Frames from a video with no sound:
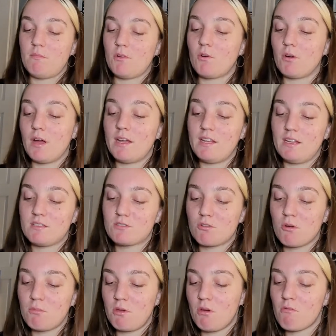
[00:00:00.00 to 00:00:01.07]
Or any
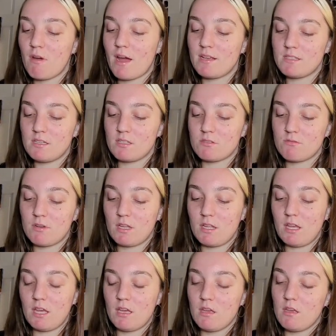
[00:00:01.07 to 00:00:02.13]
Scorpio risings,
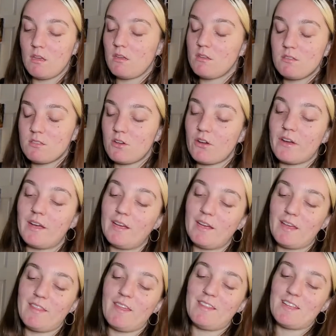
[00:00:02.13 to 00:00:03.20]
really. Sorry,
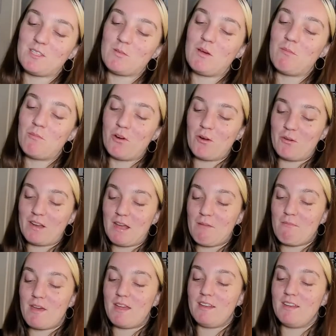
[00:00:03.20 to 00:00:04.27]
I think that's more what I
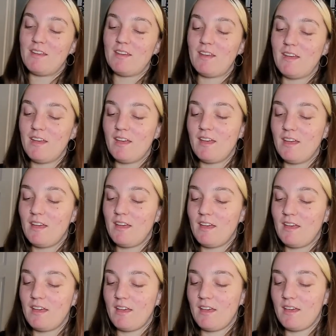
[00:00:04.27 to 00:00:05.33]

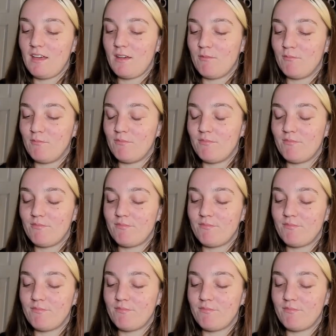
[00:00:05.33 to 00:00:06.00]
meant.